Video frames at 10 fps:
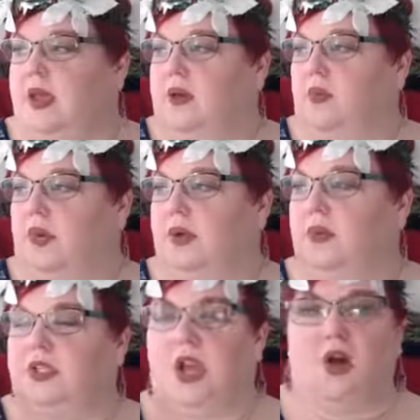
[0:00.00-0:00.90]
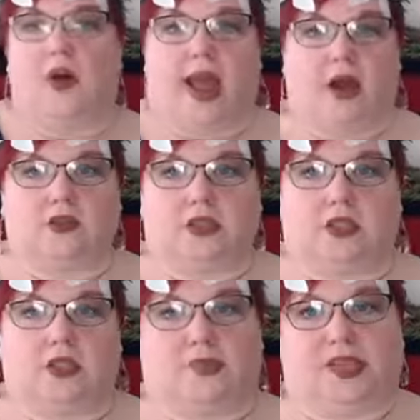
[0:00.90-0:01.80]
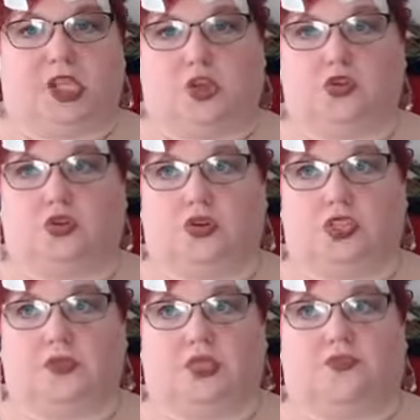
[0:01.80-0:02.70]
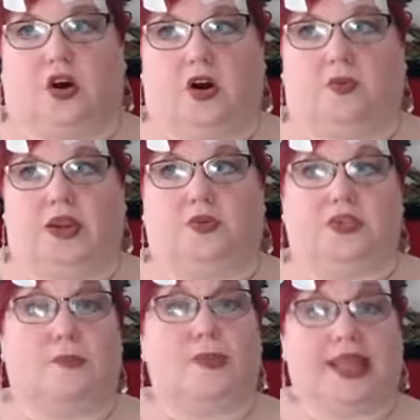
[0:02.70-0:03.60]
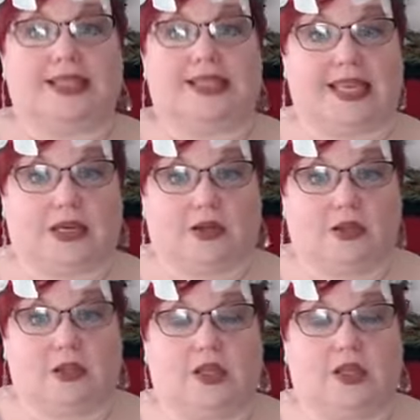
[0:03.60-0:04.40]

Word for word: we would go out to this big, huge Christmas farm, and it was a big deal.